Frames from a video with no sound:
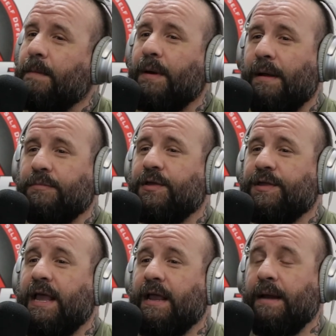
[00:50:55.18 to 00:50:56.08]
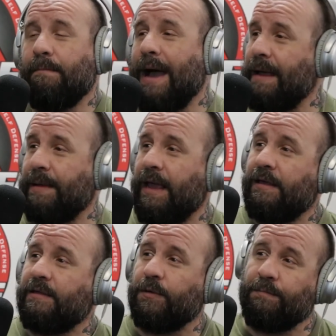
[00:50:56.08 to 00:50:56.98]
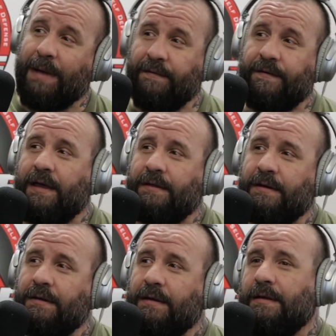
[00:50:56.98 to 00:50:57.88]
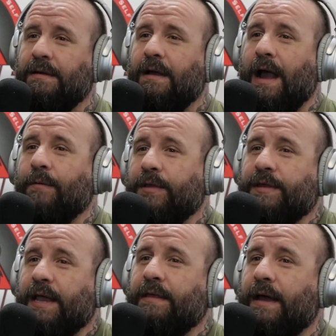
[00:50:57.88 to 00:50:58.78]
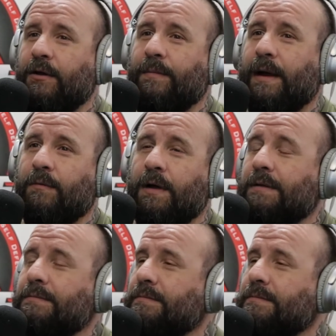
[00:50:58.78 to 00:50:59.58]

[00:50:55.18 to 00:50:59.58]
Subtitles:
But I'm just saying in my case with my father, I would say that no matter what.